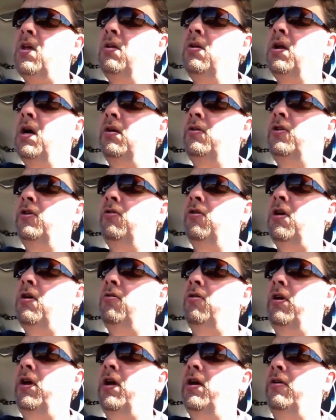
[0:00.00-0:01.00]
not too
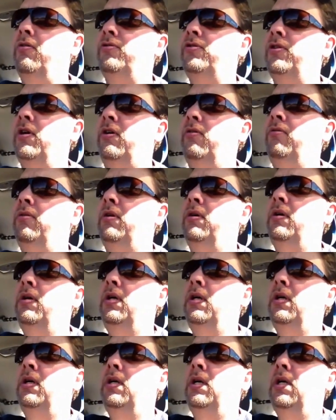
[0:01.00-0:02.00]
long ago. So
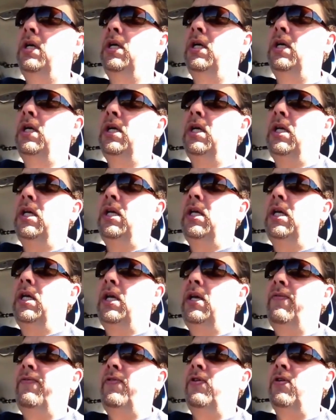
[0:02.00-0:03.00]

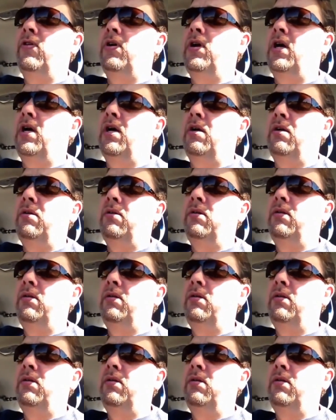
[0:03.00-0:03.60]
if you're